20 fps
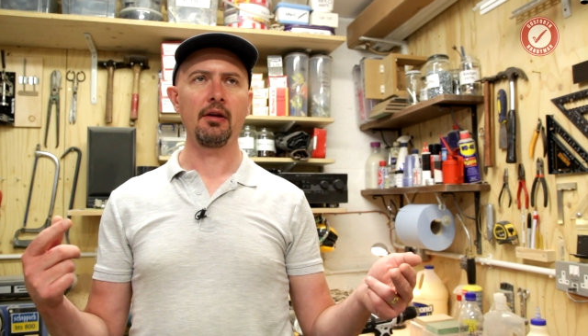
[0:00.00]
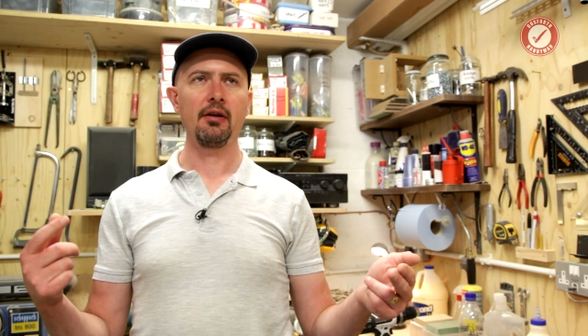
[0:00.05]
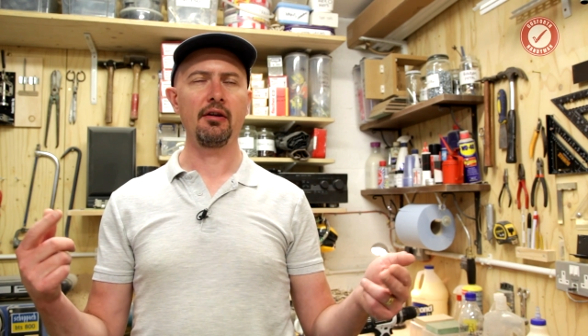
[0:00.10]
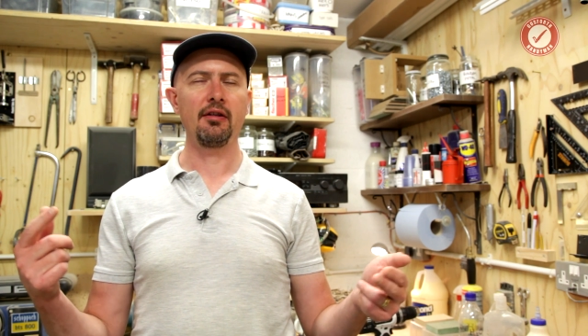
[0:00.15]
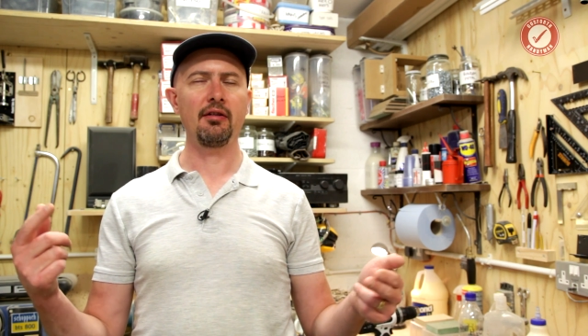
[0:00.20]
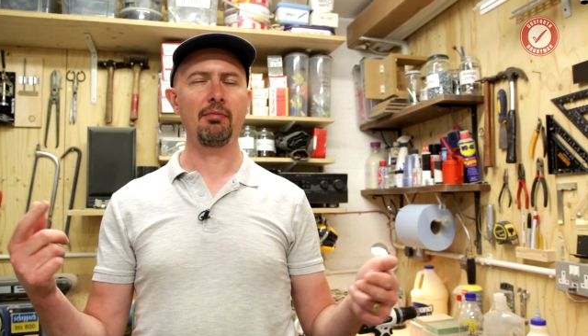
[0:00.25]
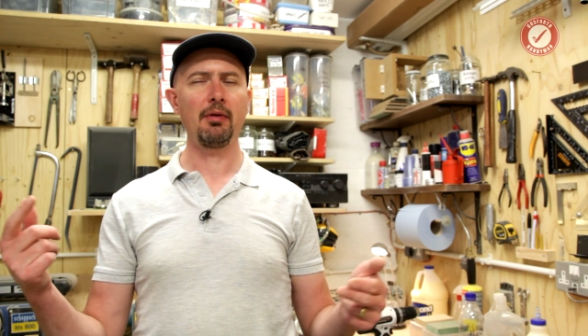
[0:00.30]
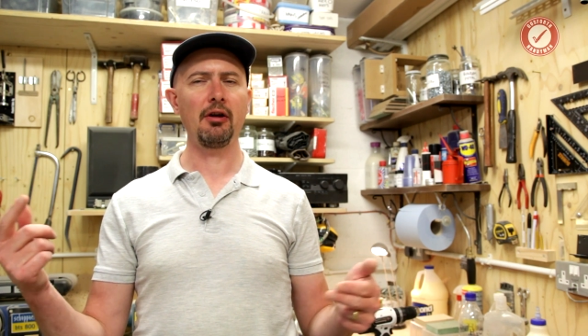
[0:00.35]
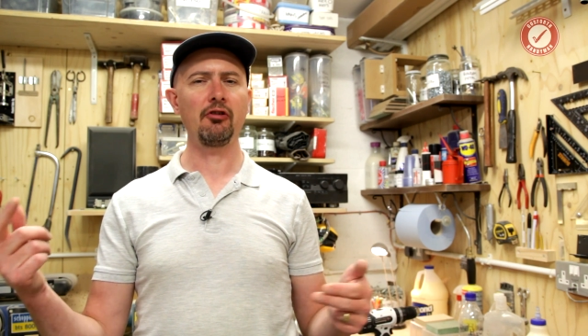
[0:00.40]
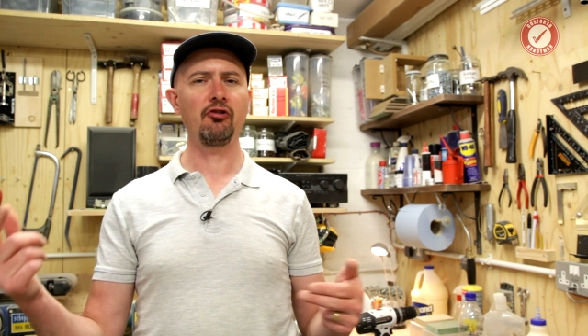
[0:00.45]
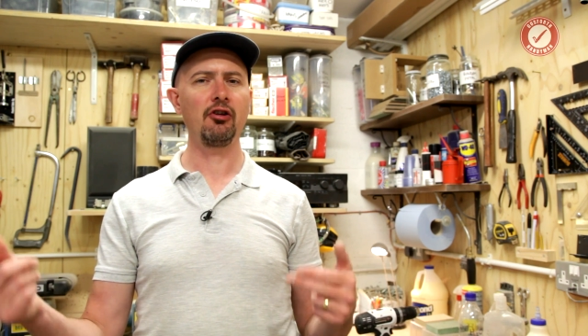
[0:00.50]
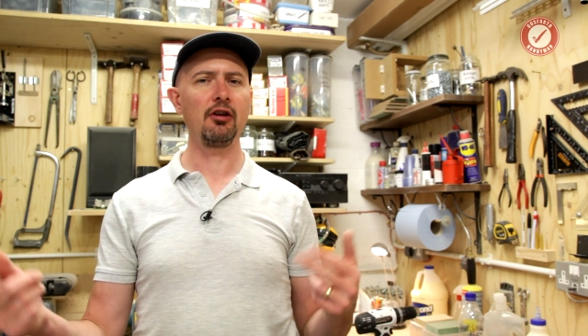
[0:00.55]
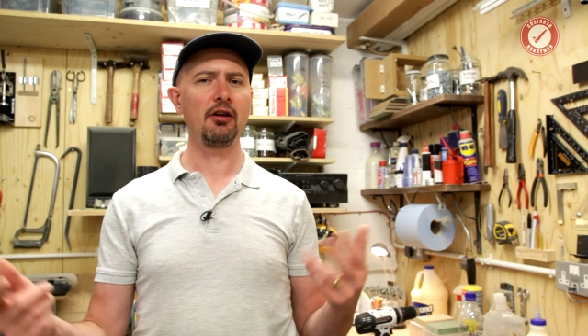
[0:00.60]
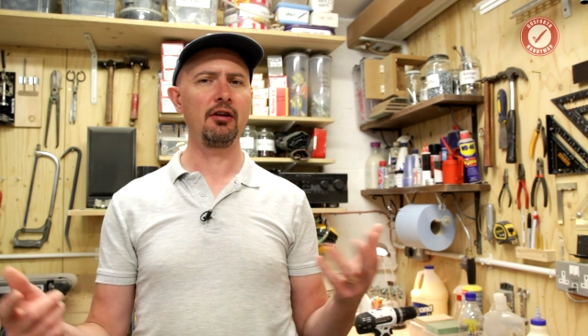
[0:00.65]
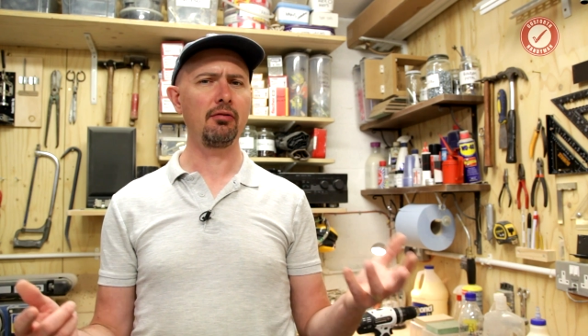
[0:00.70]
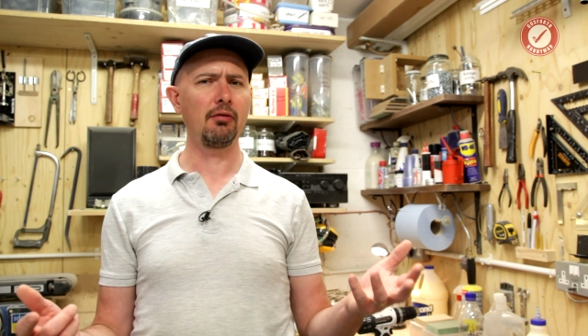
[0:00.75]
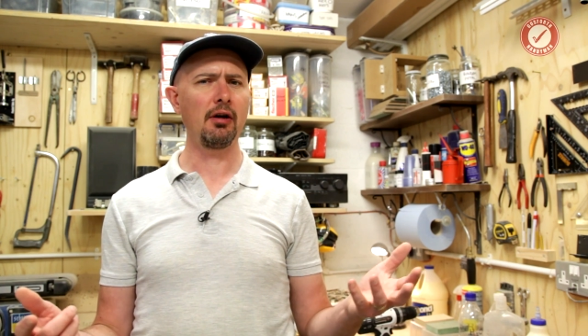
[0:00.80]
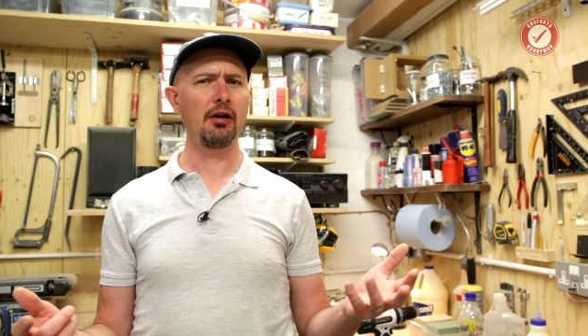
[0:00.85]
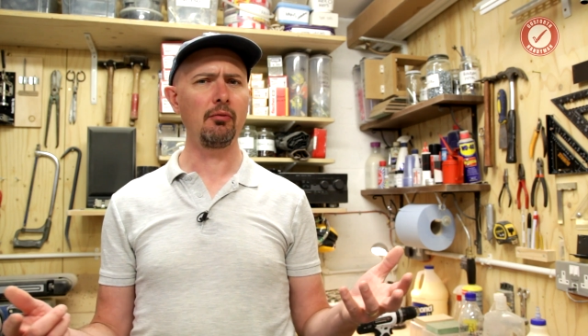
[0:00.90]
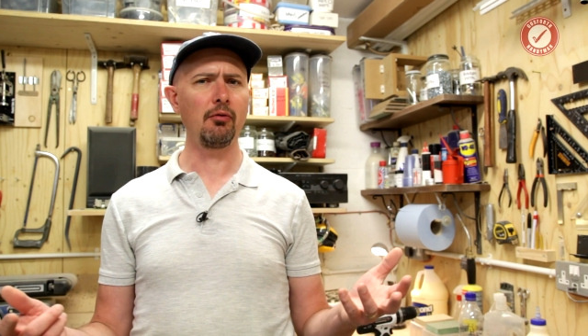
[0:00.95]
especially
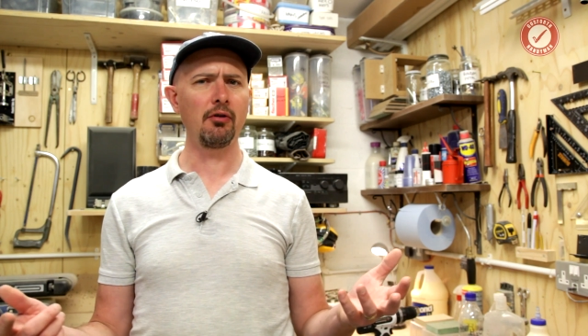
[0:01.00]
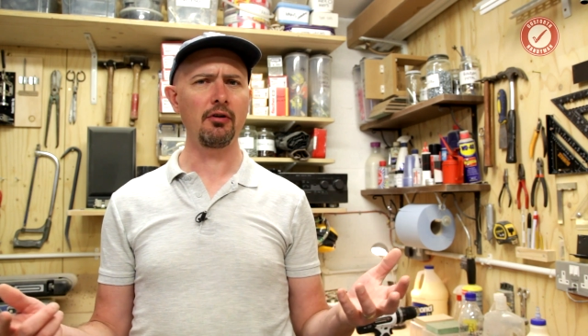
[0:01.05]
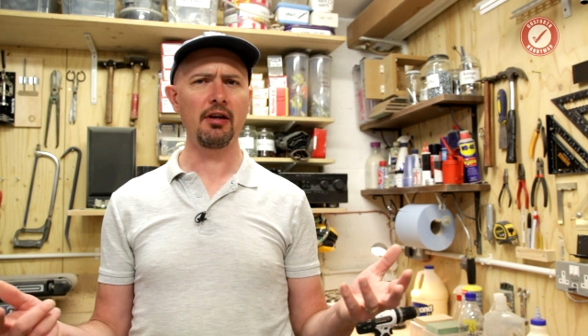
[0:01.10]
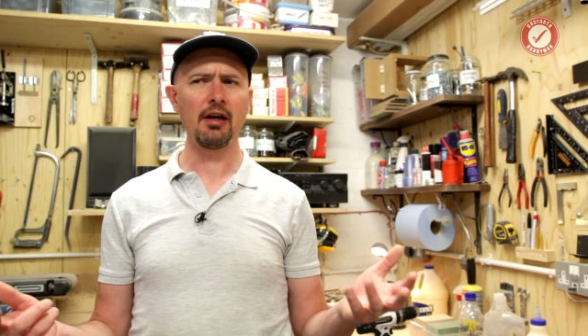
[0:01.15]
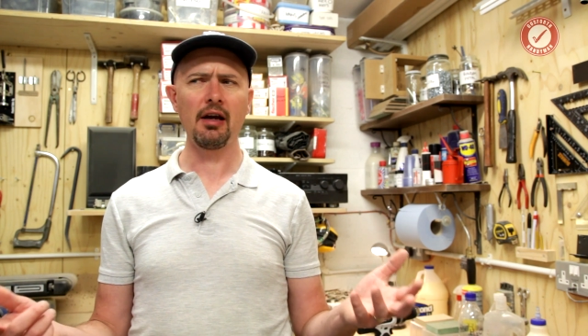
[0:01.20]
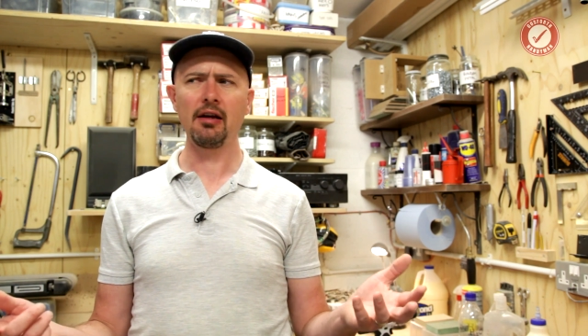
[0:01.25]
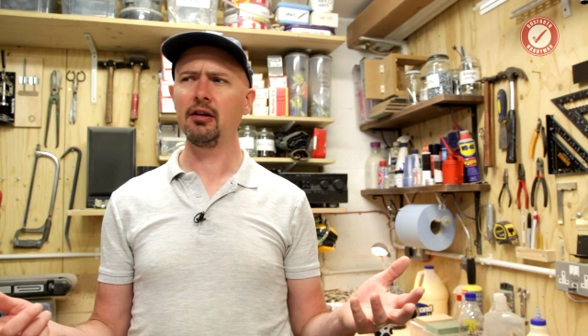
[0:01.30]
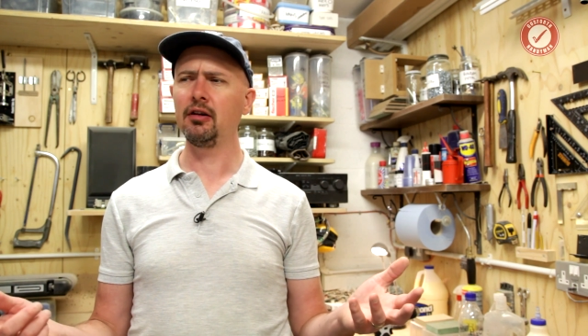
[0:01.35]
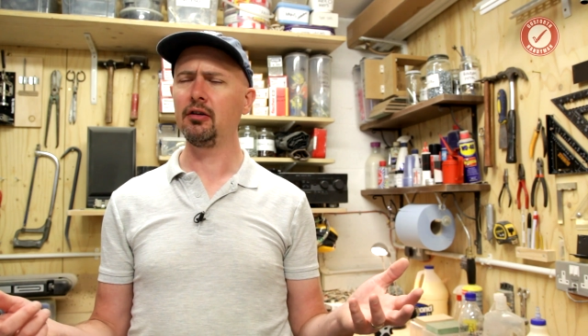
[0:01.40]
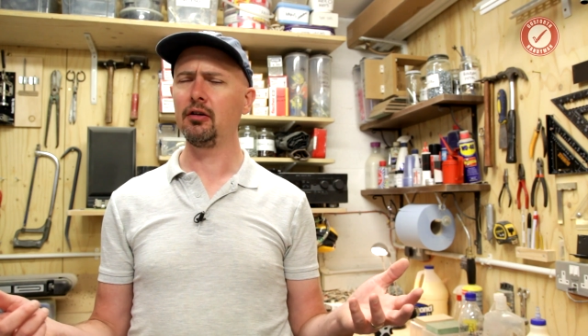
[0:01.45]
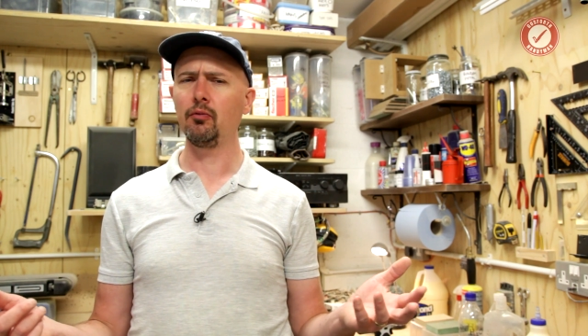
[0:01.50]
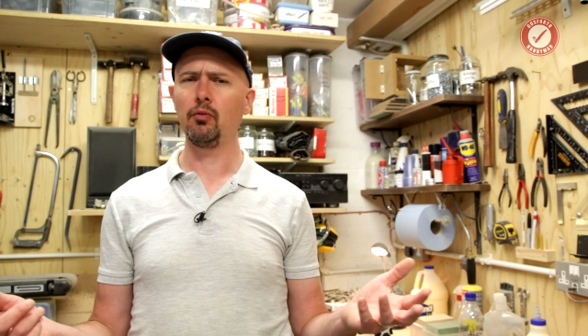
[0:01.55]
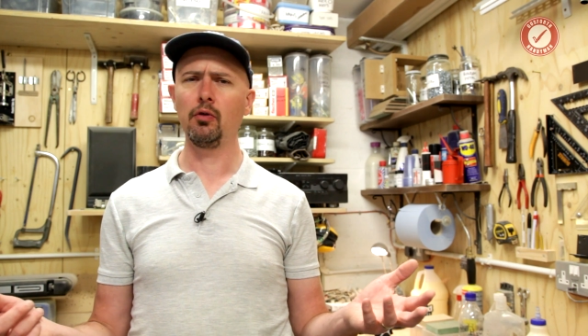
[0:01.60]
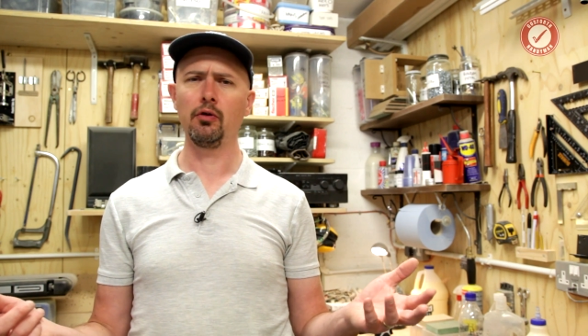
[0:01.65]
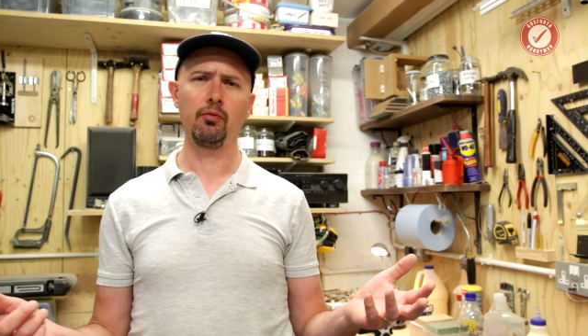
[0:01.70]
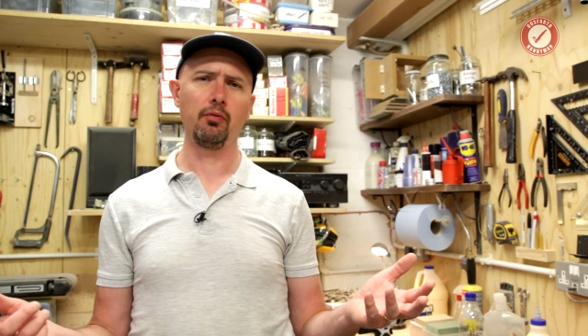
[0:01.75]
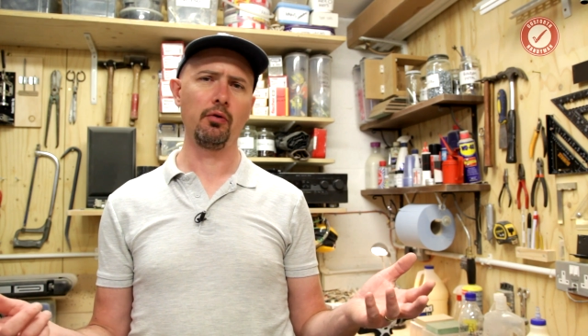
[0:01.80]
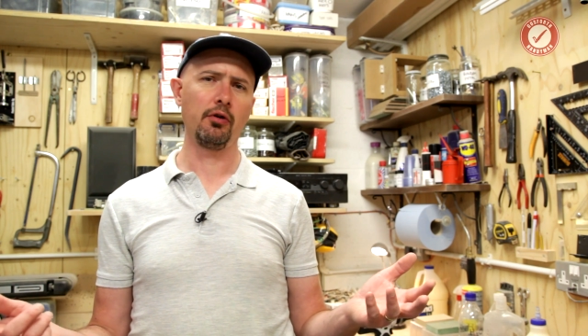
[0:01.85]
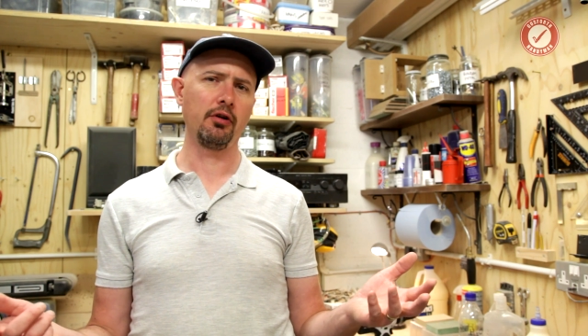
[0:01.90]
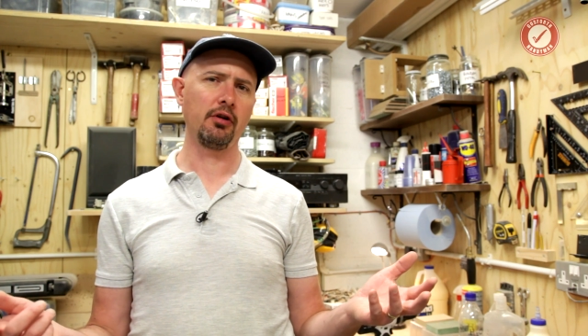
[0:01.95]
to anyone getting into
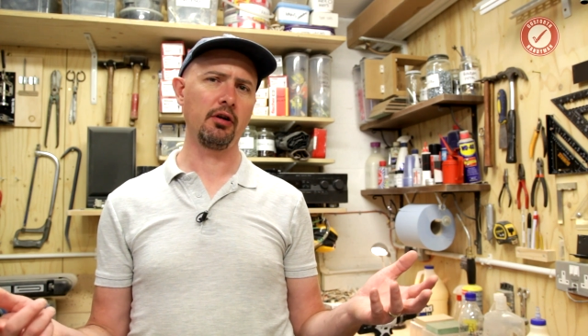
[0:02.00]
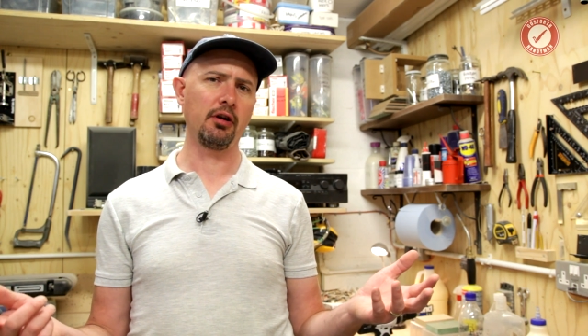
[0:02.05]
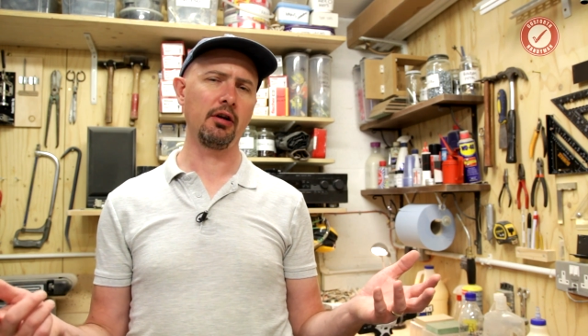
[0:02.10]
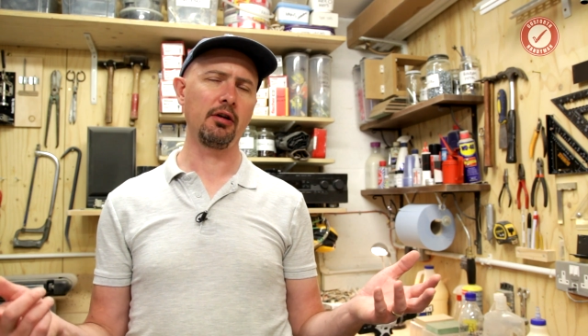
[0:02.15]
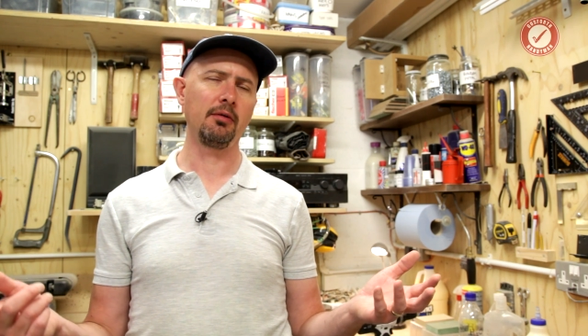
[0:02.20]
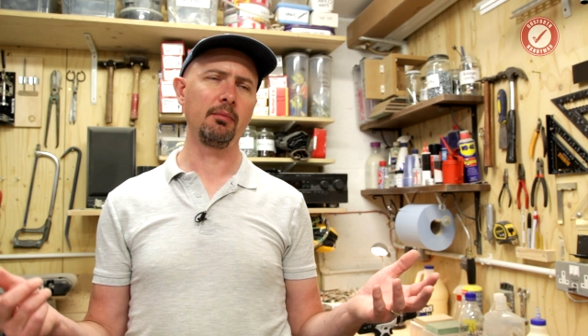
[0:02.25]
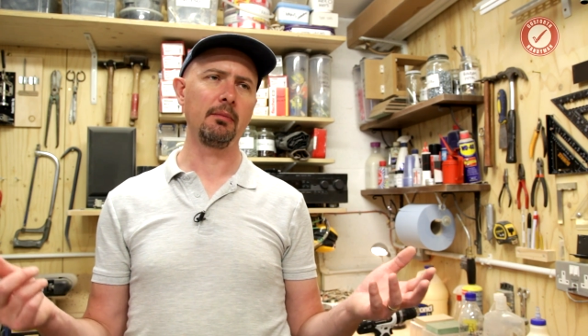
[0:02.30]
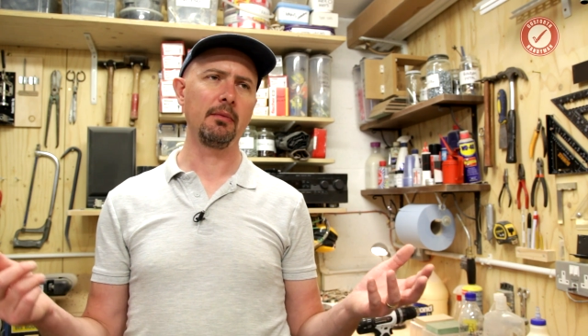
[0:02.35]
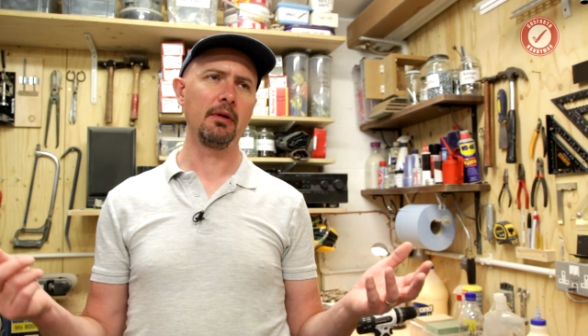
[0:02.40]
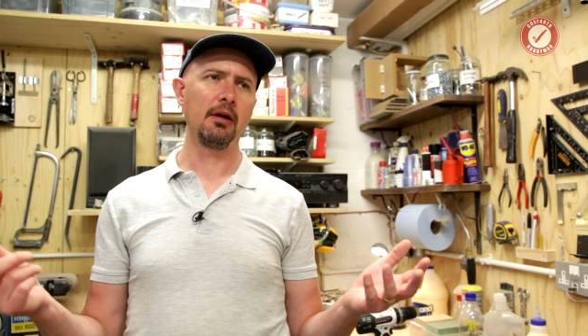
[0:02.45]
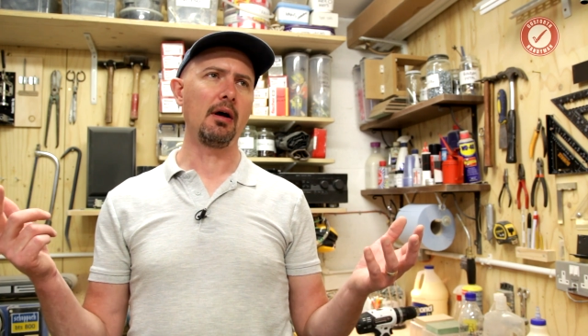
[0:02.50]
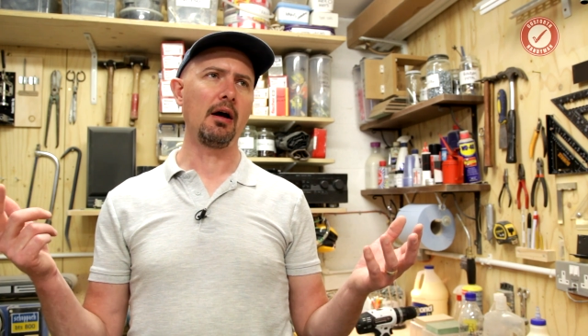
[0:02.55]
woodworking,